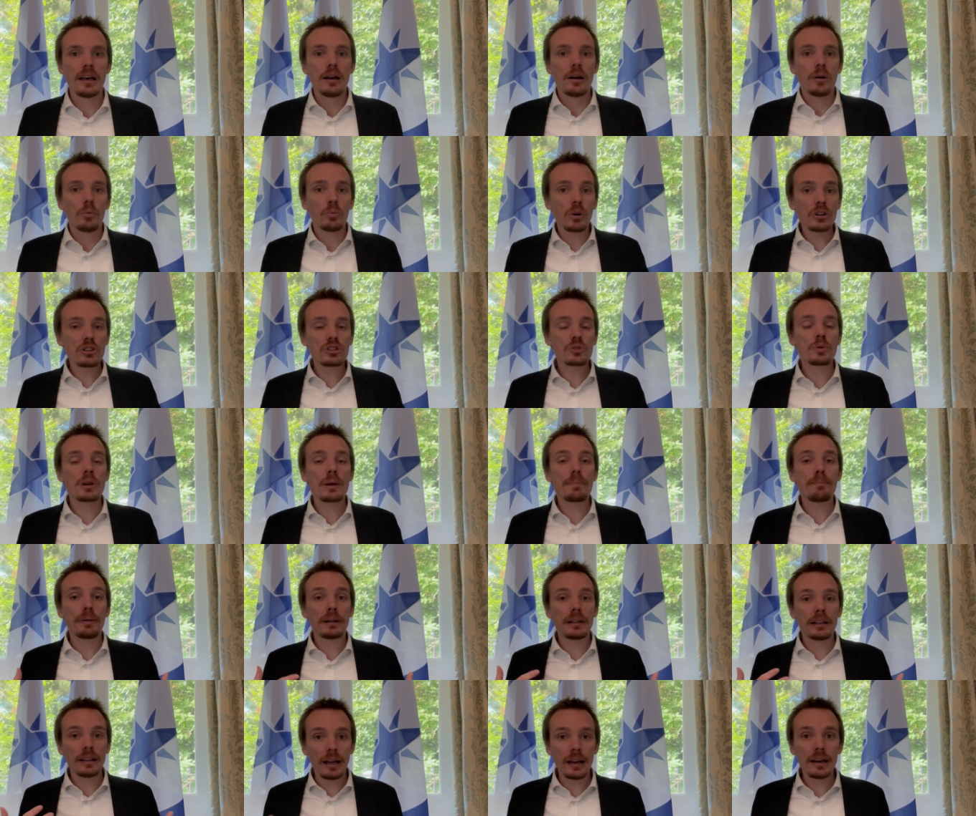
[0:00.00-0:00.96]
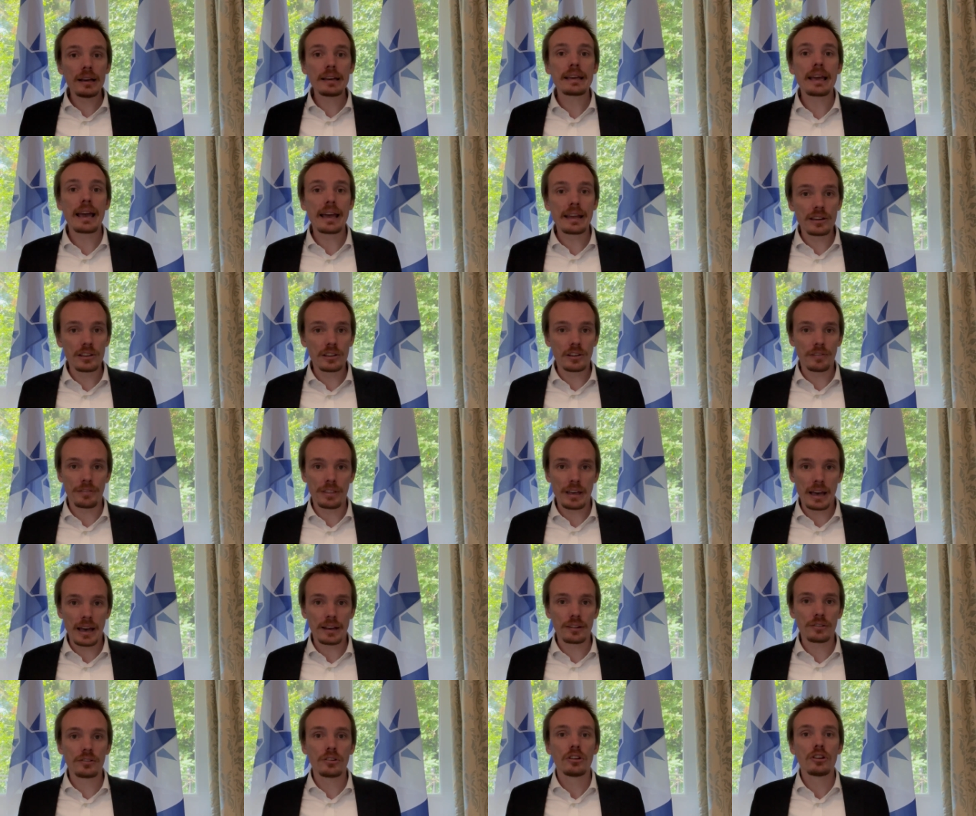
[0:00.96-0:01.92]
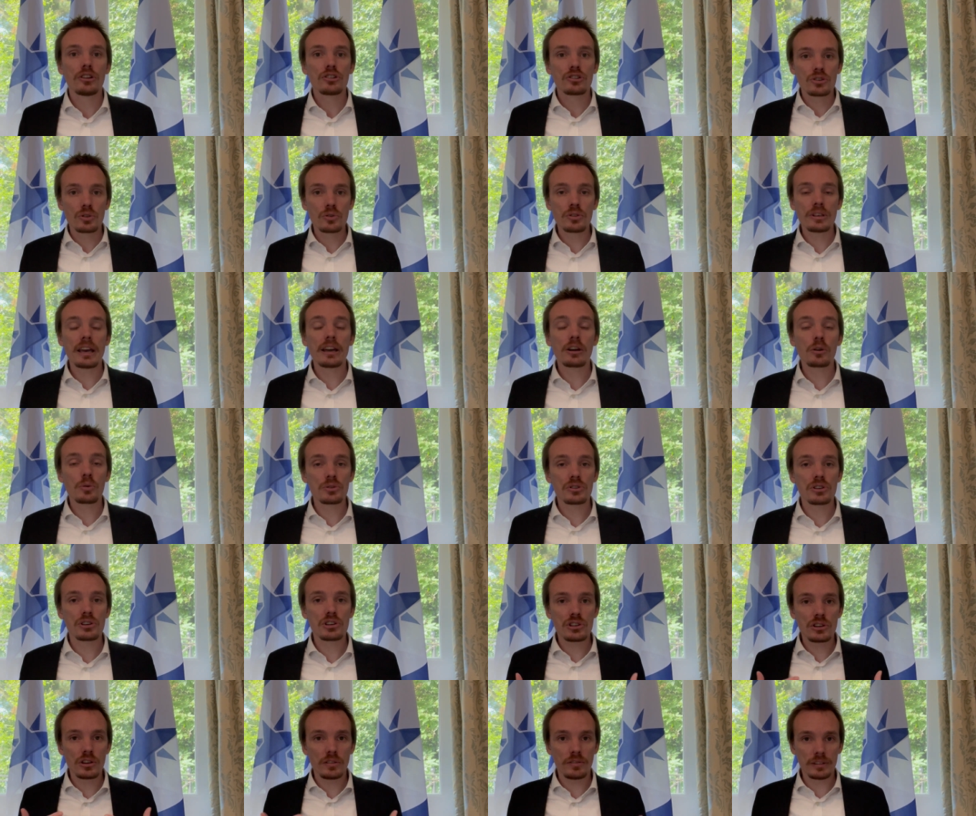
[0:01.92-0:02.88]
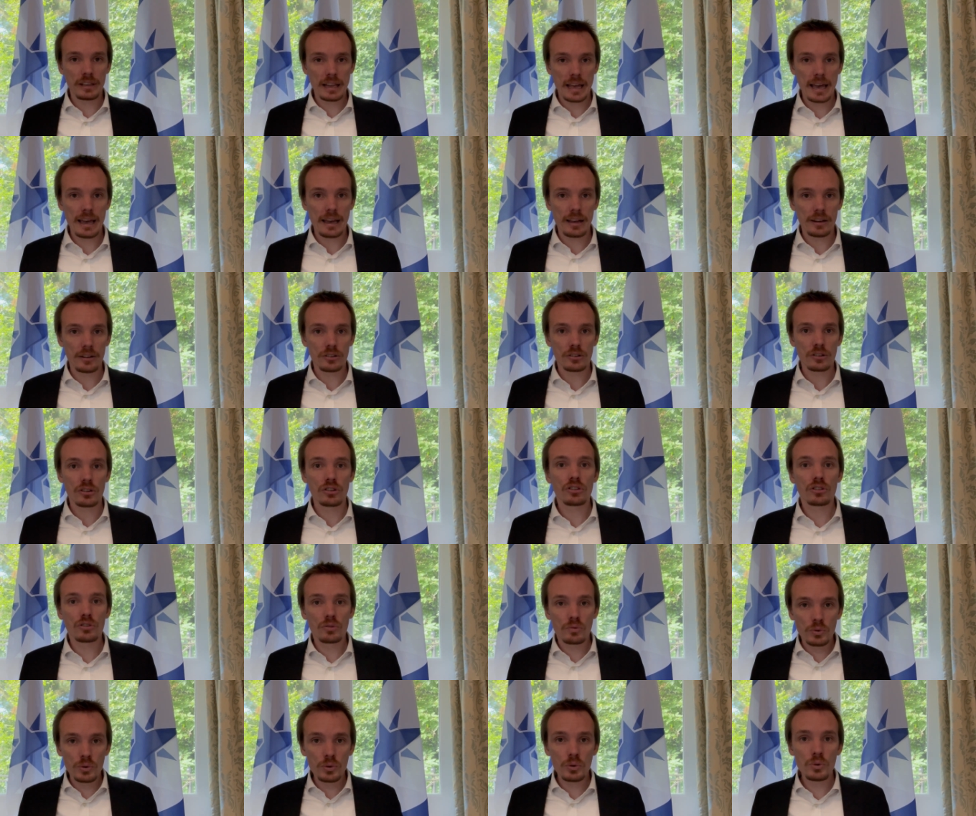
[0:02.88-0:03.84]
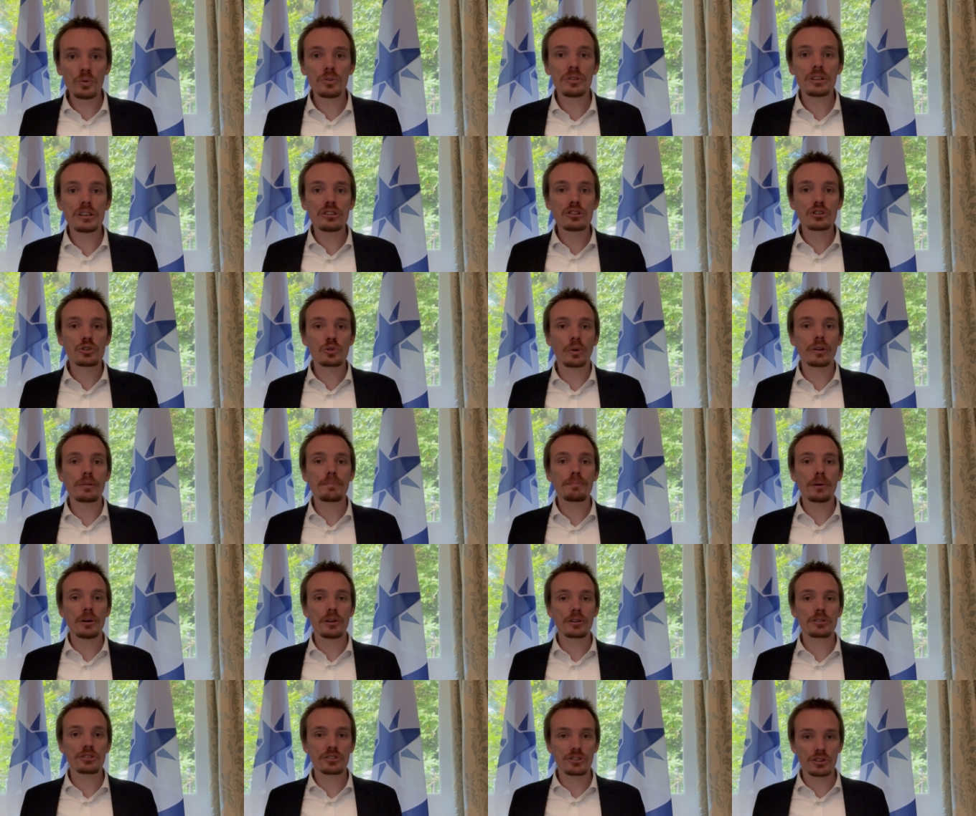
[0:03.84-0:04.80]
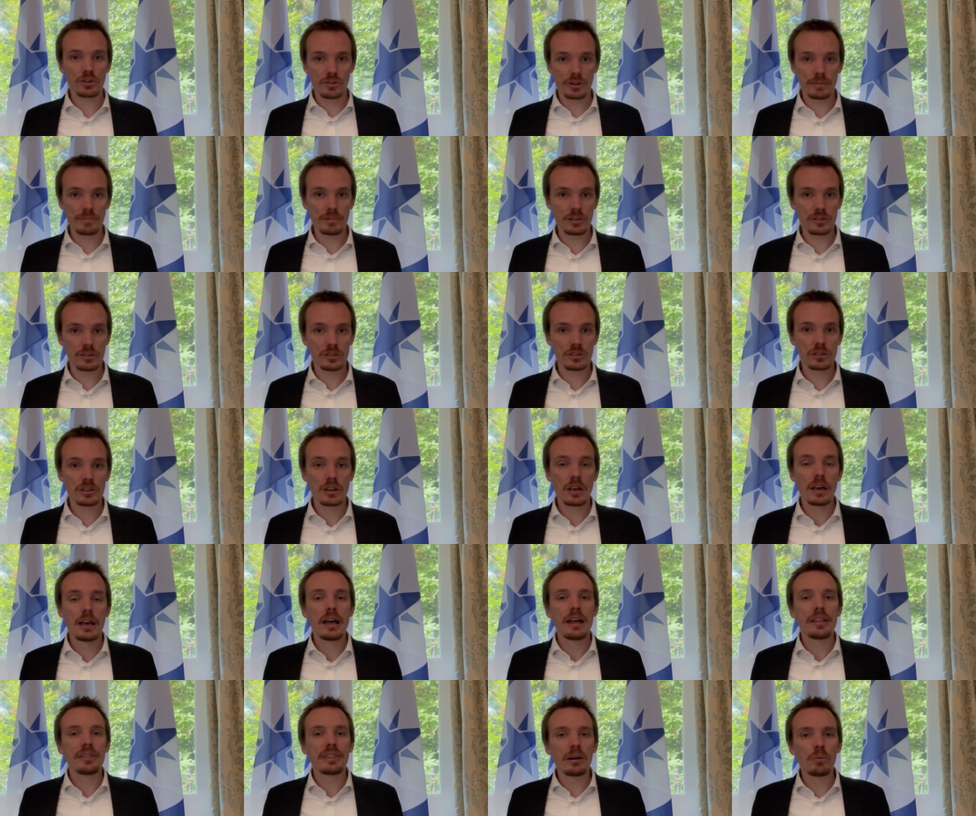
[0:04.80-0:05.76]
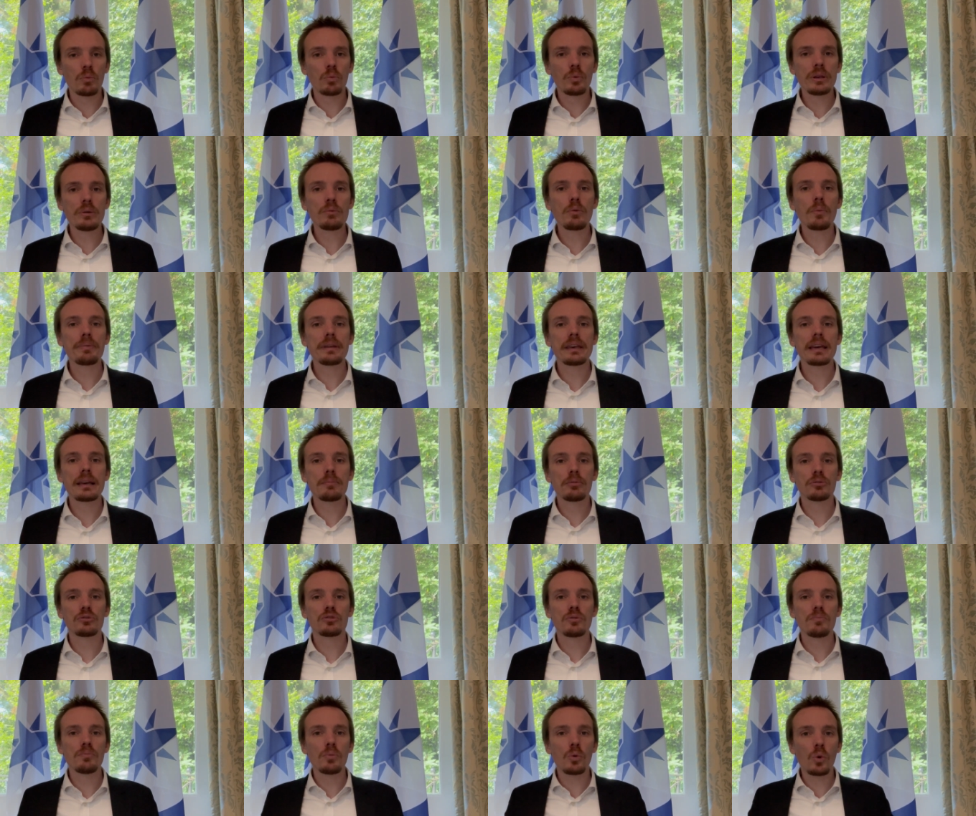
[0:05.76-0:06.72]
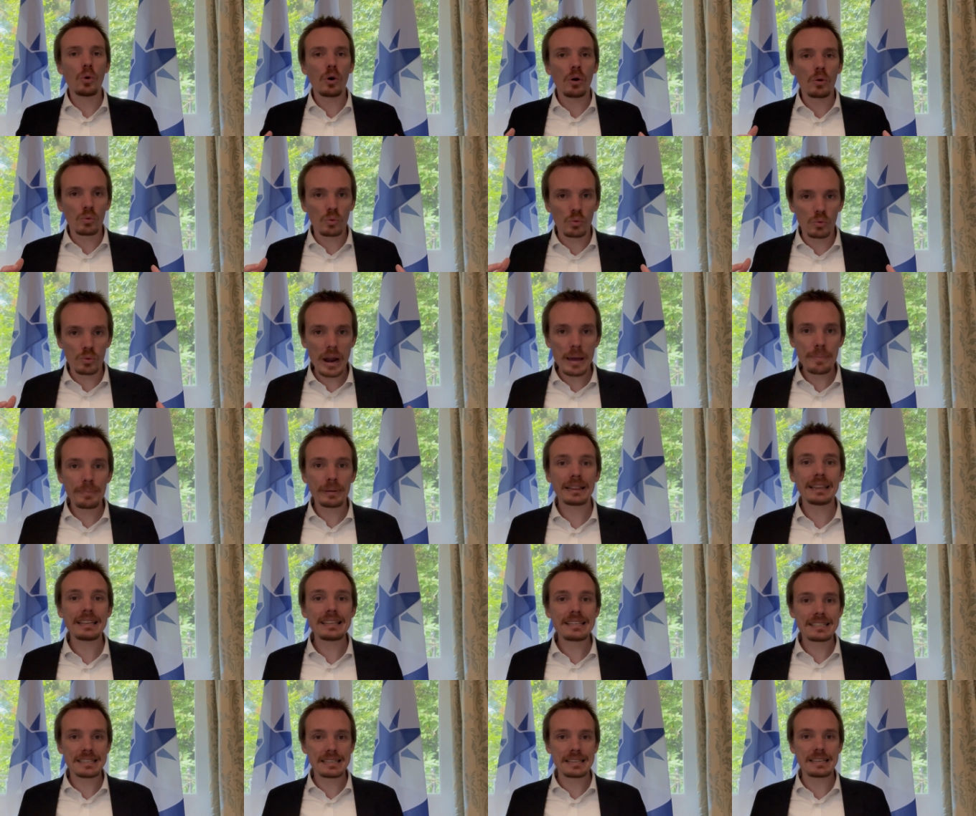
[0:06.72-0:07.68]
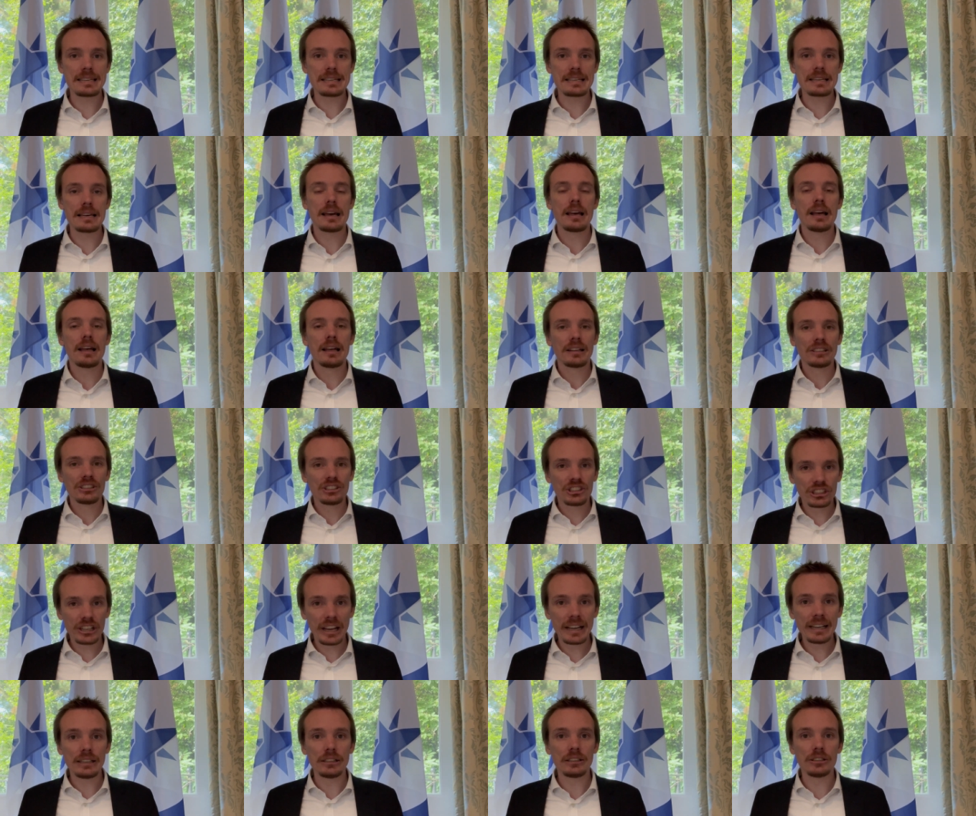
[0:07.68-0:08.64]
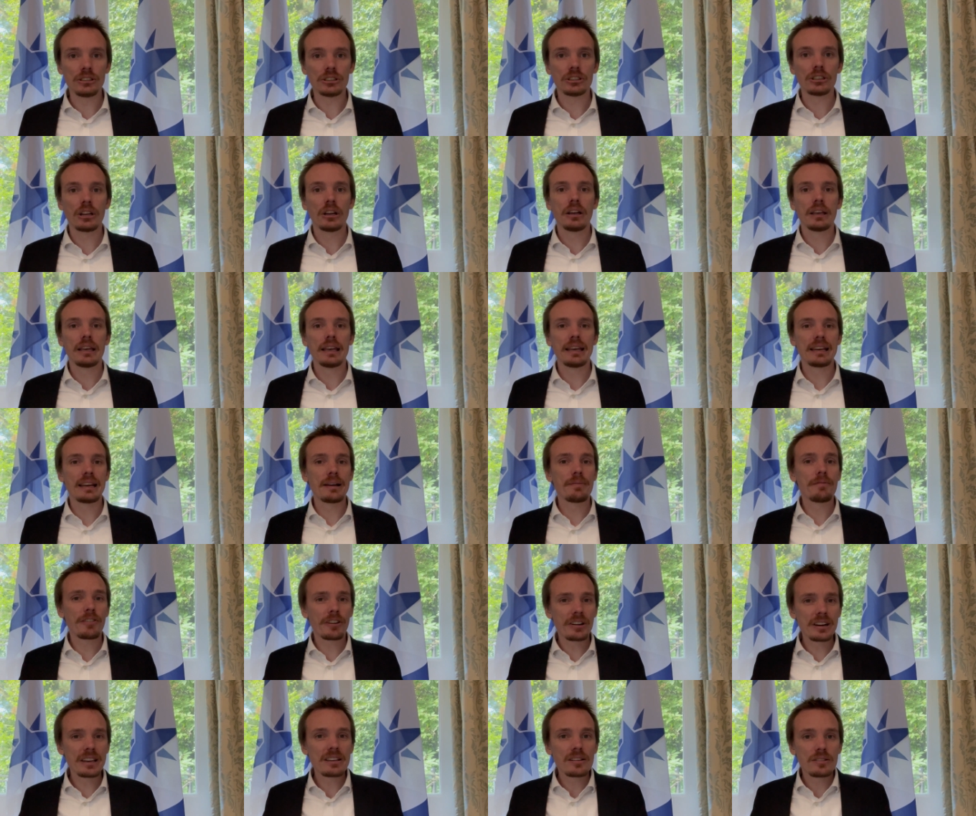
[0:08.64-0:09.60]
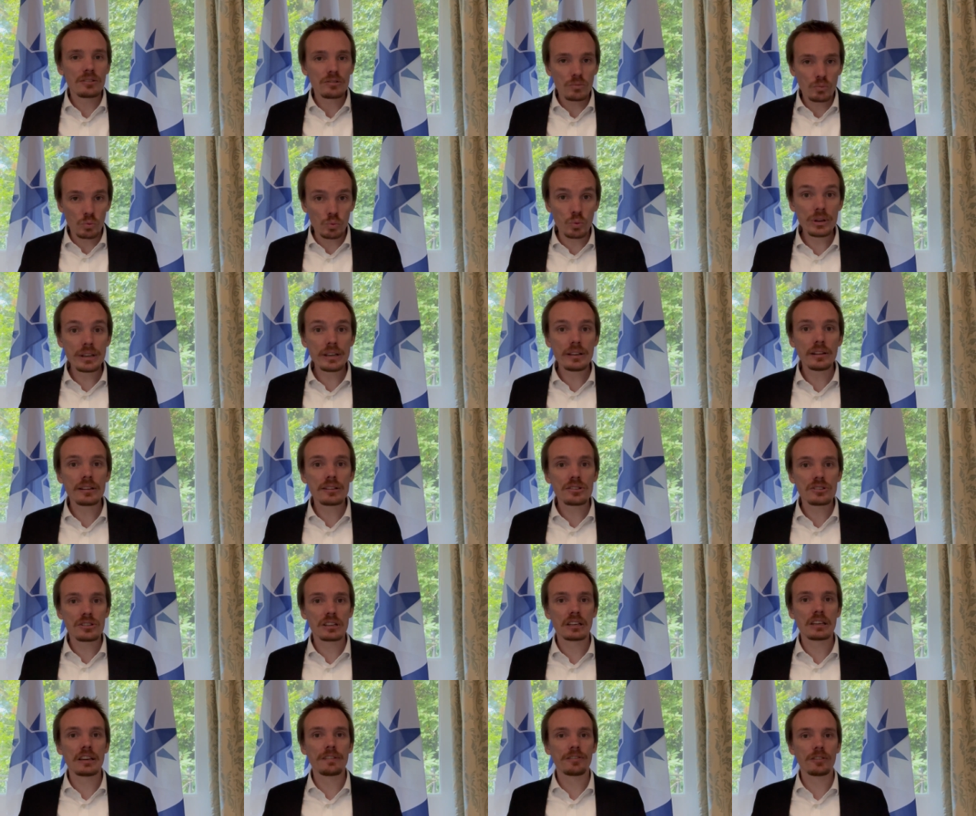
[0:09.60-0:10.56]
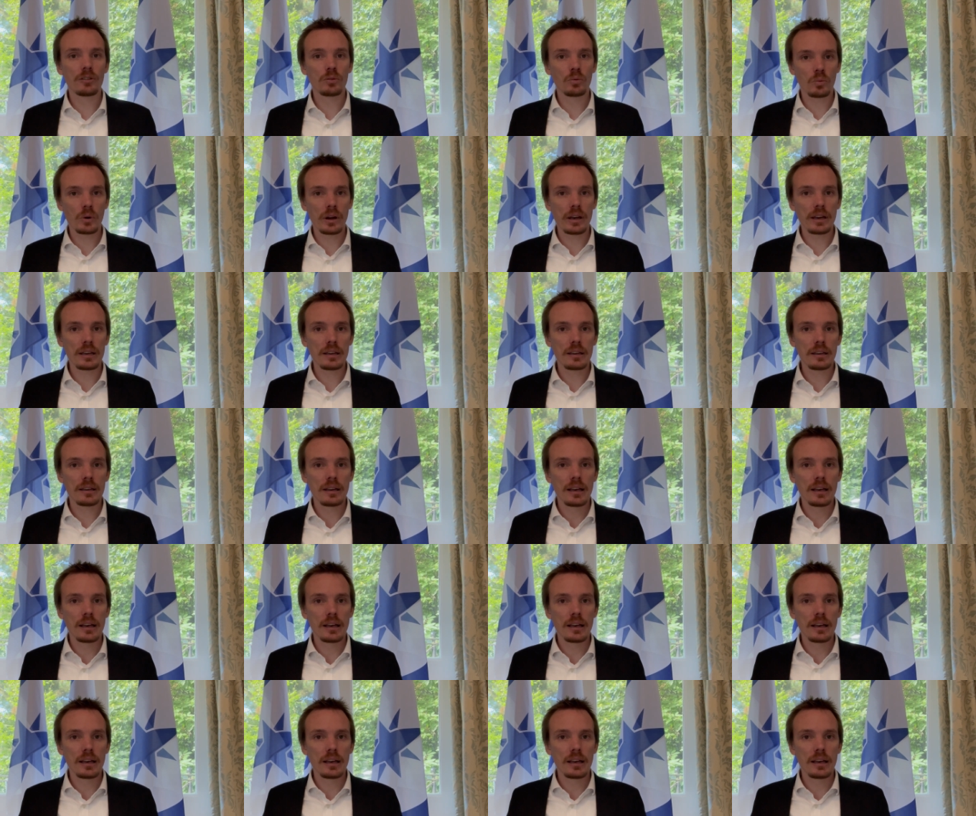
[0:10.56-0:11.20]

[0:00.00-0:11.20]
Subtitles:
once we apply any of that to the acquisition of land through these joint purchase agreements, then we will be able to more rapidly see change in a very real and significant way.